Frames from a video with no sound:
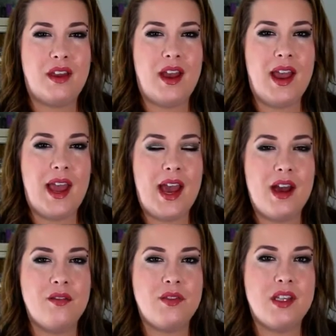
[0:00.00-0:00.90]
I
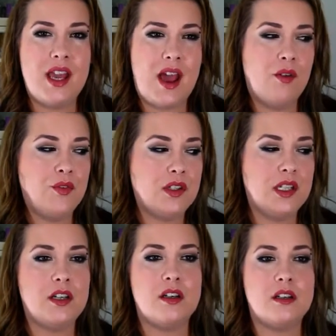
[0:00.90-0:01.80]
have the Elf
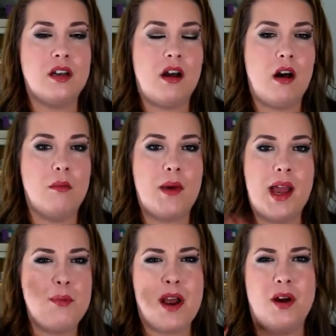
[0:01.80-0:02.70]
Clear um,
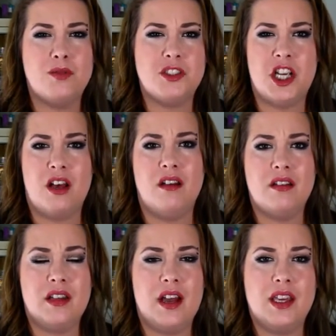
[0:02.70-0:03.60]
eyebrow gel
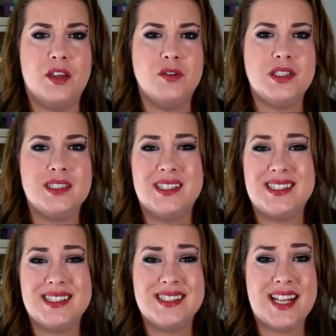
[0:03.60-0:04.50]
that I use, and it does
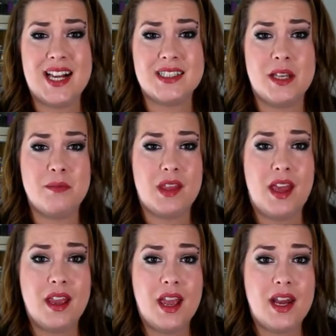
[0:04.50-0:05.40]
the exact same
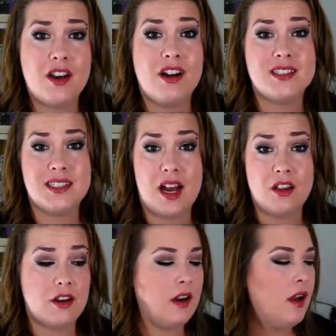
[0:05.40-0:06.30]
thing, and it costs a
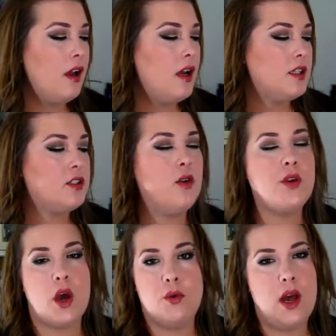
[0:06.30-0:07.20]
dollar. So
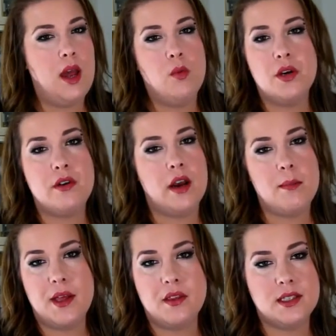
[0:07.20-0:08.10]
no, I wouldn't
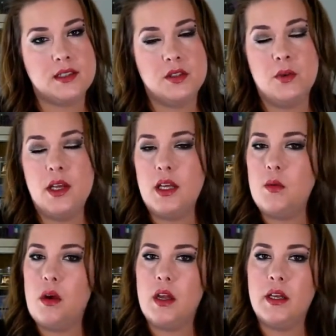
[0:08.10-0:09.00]
recommend this to
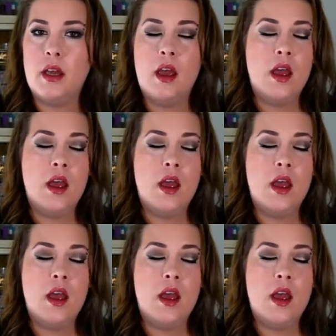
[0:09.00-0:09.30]
anyone.